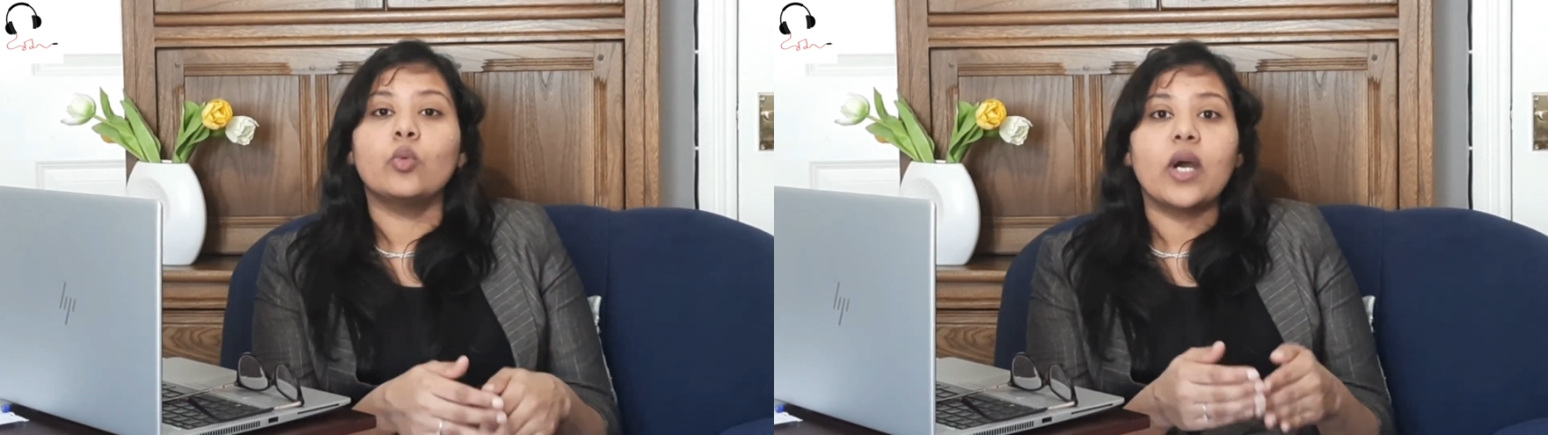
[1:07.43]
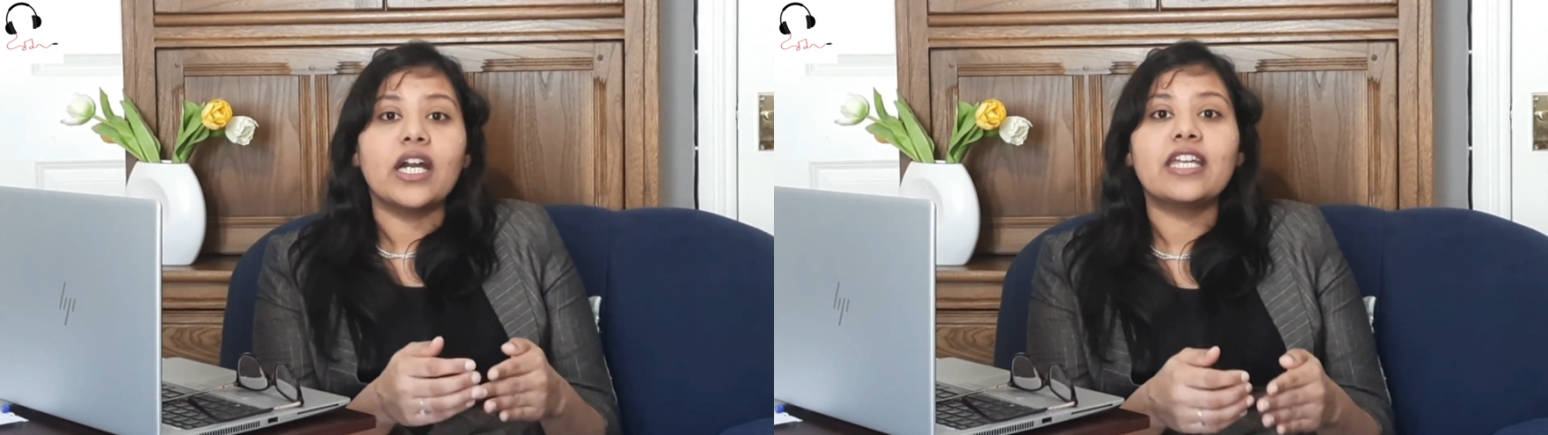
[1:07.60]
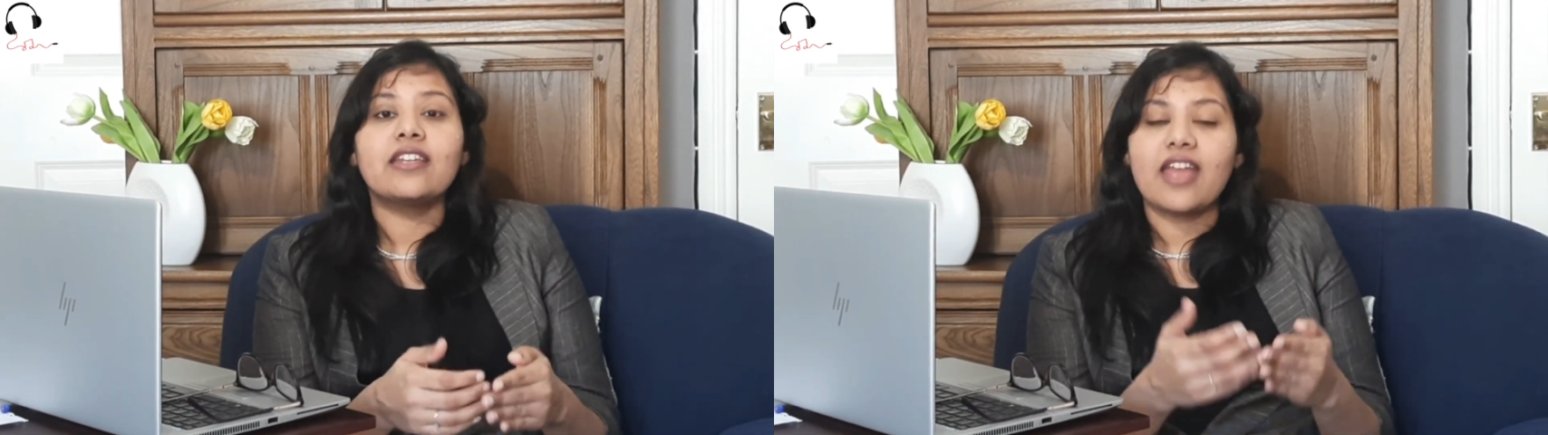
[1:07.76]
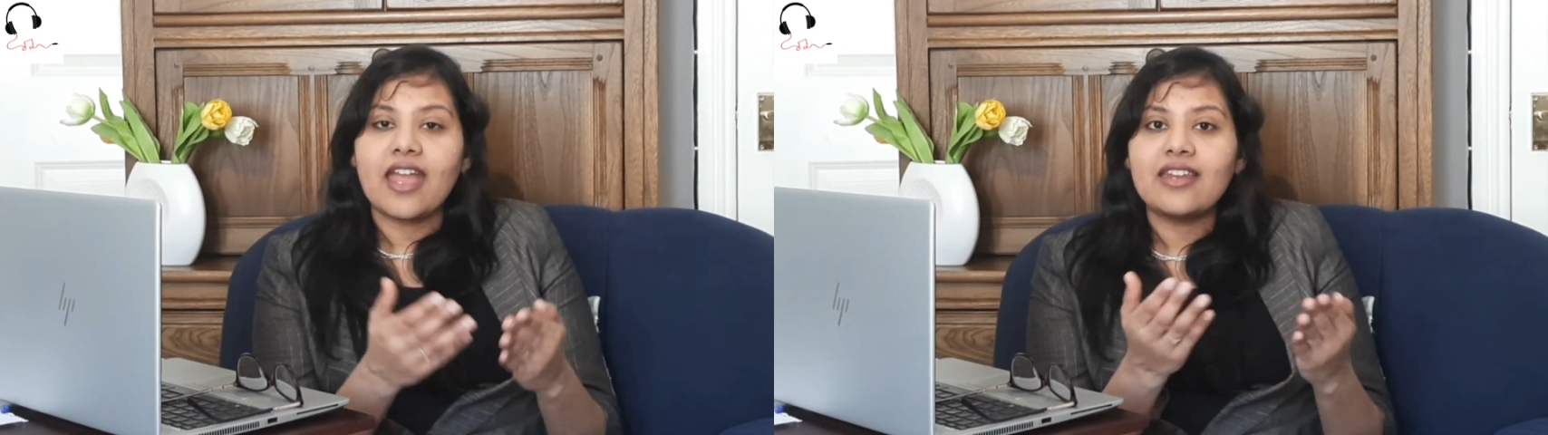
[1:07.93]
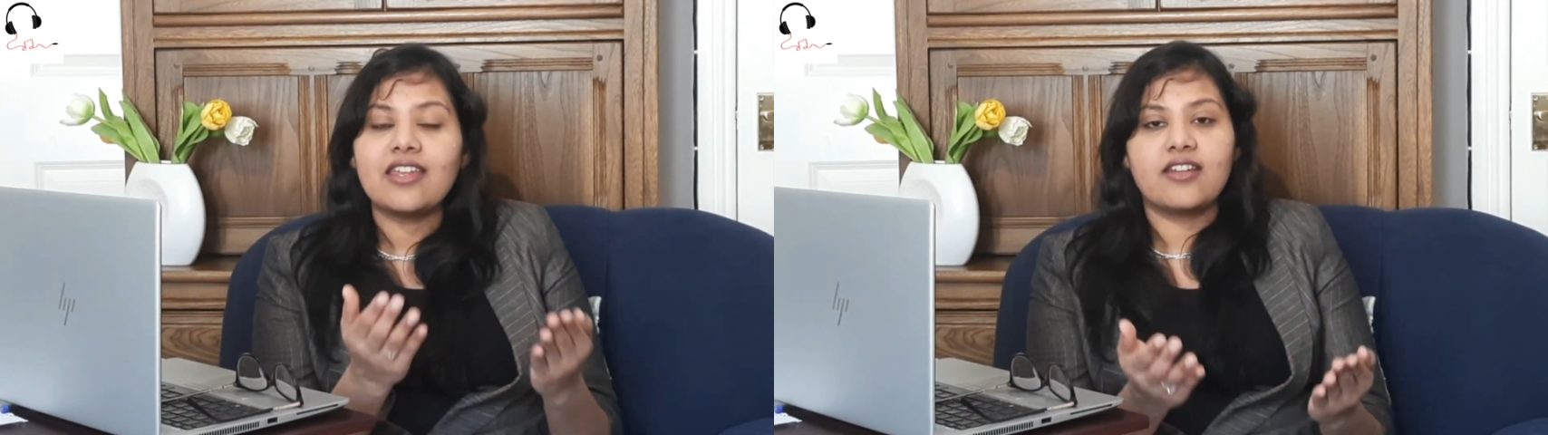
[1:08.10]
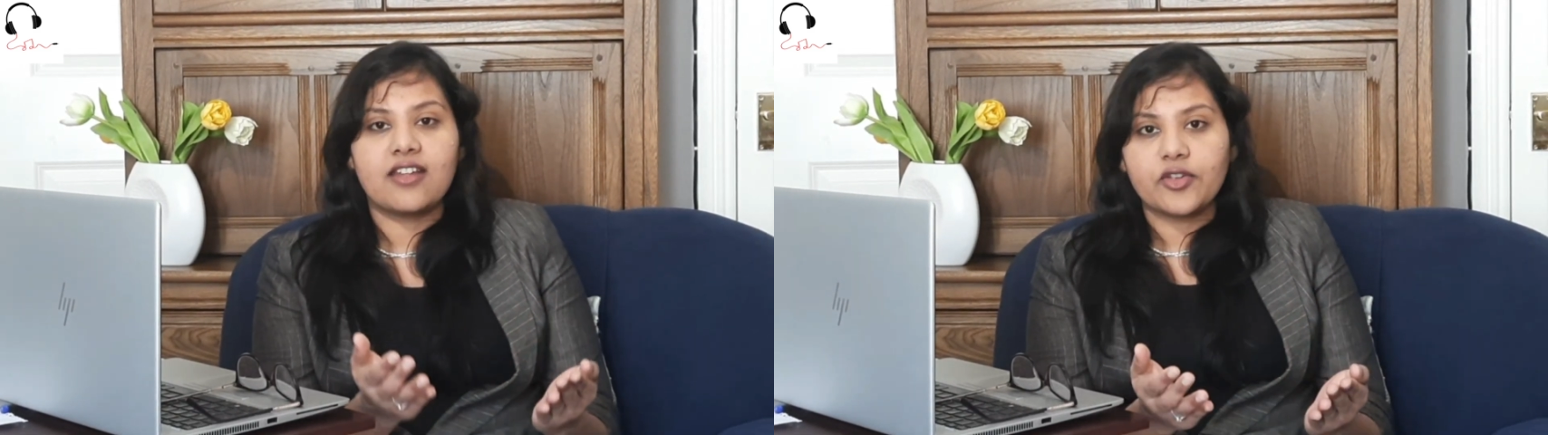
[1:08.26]
and work in
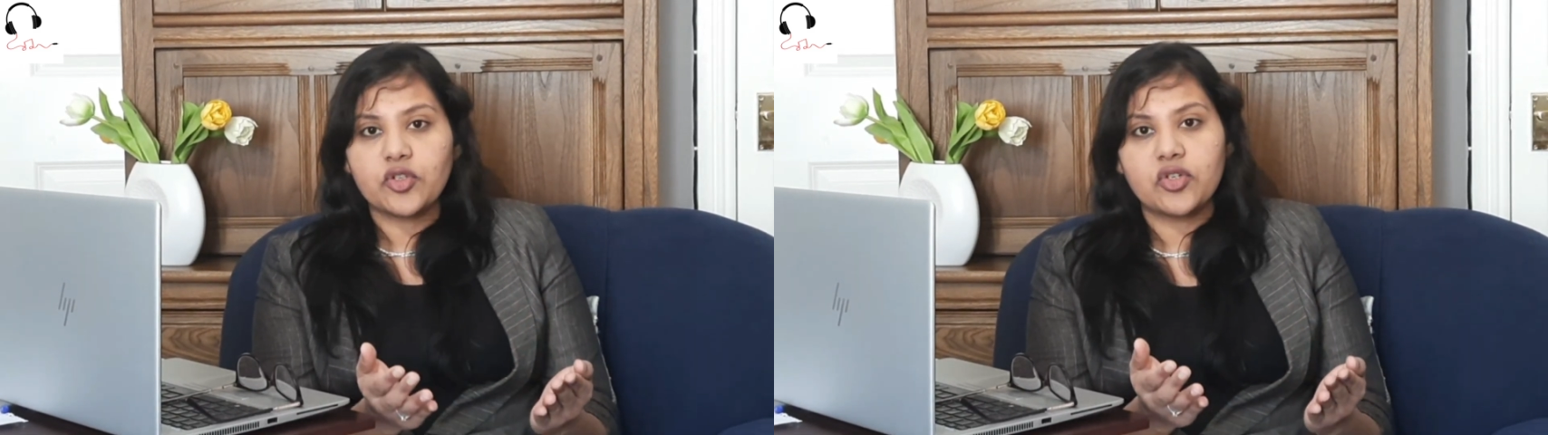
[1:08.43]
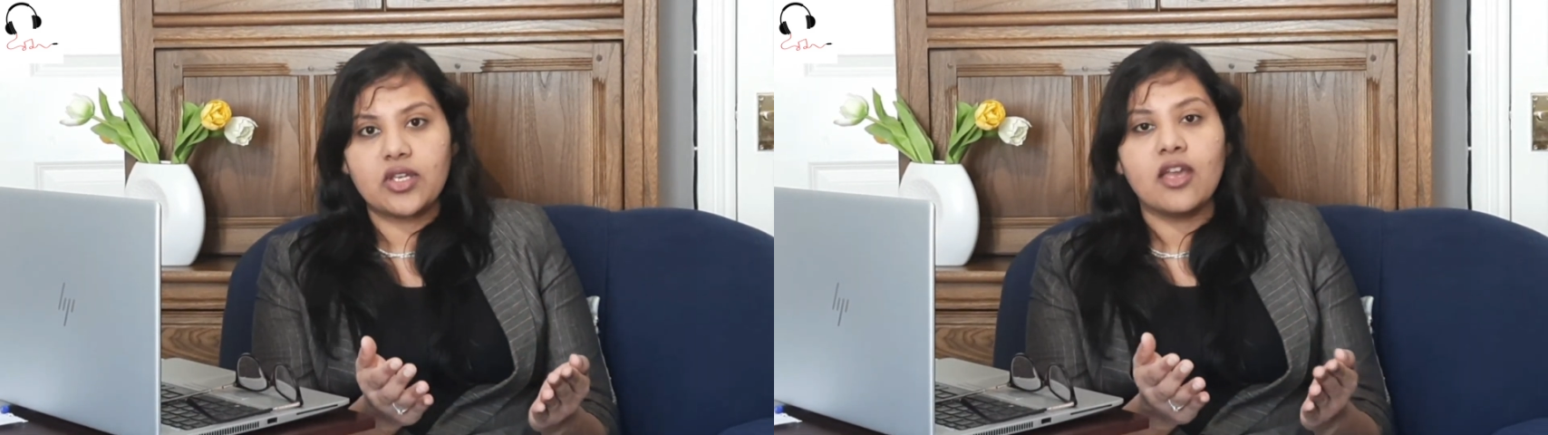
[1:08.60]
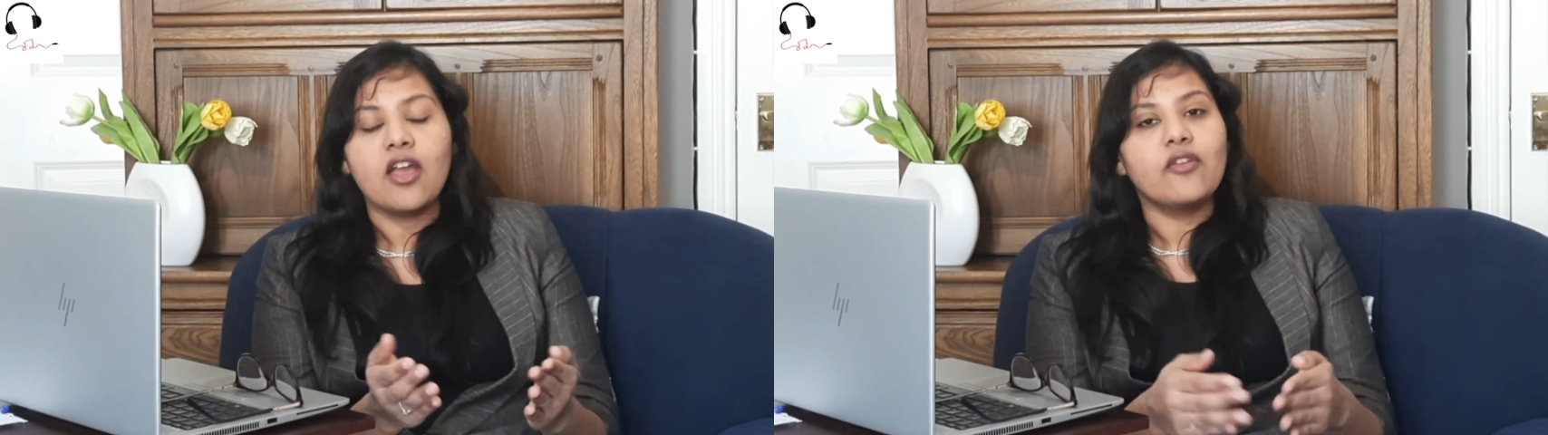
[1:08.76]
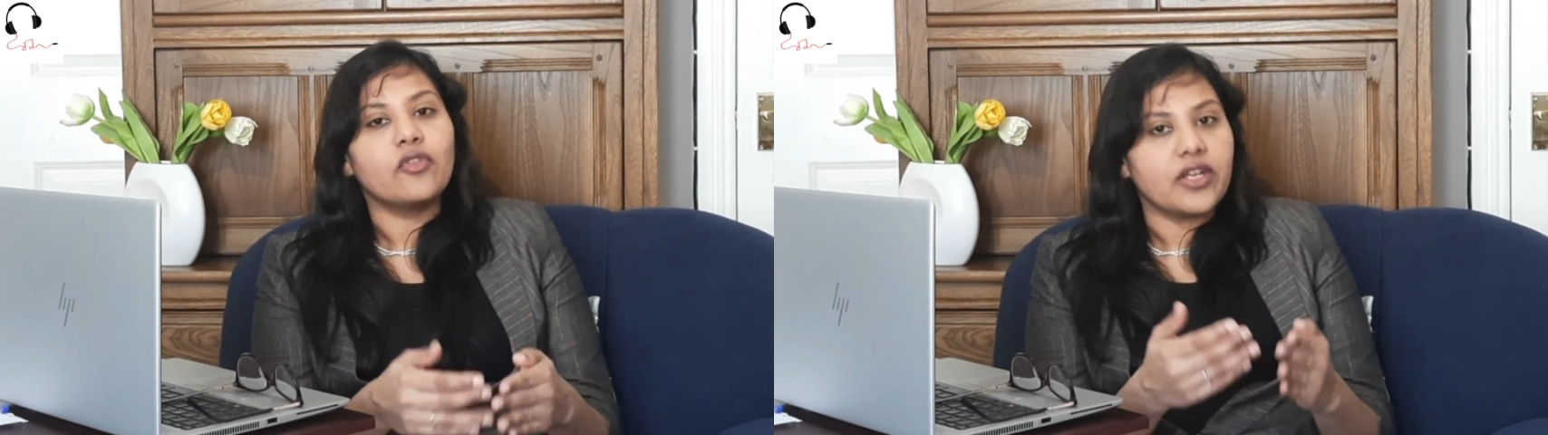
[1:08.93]
any industry.